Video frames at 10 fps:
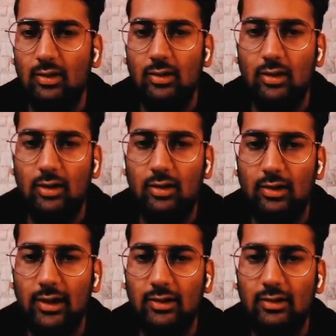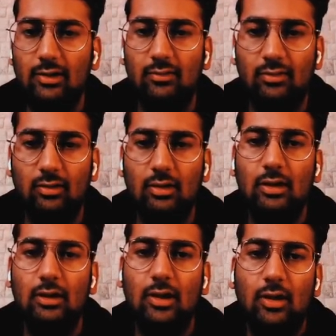like this,
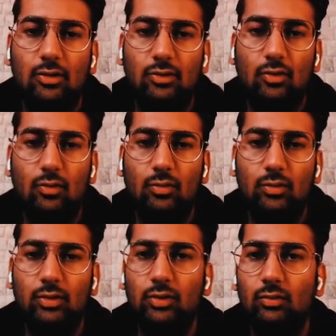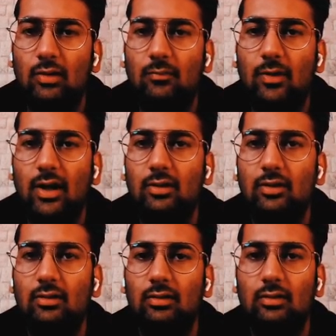so you can
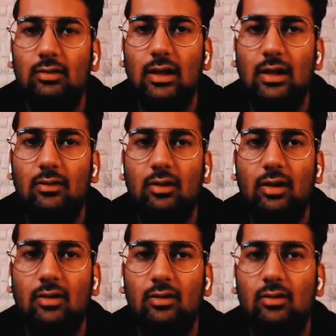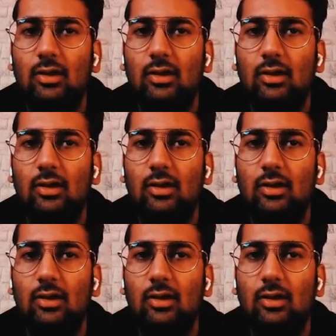find that there.